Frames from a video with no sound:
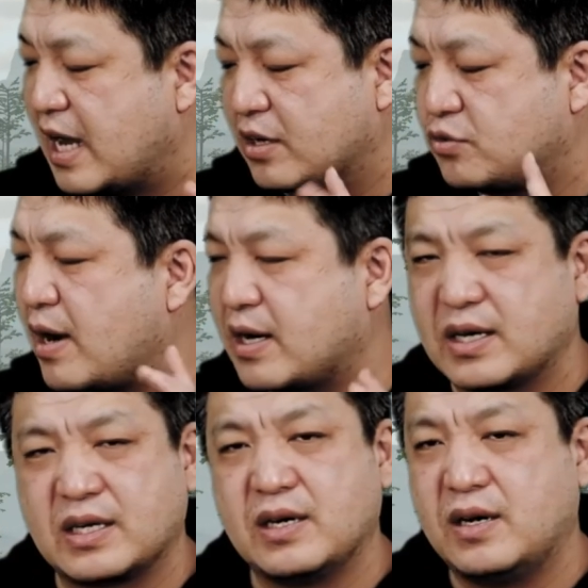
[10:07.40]
According
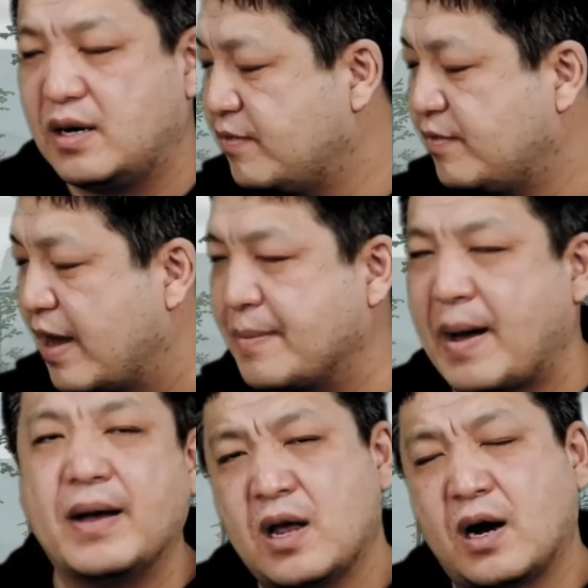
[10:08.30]
to previous
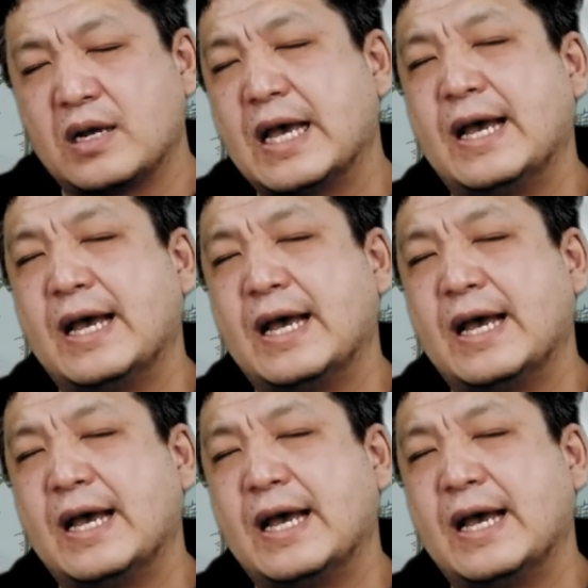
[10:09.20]
research on the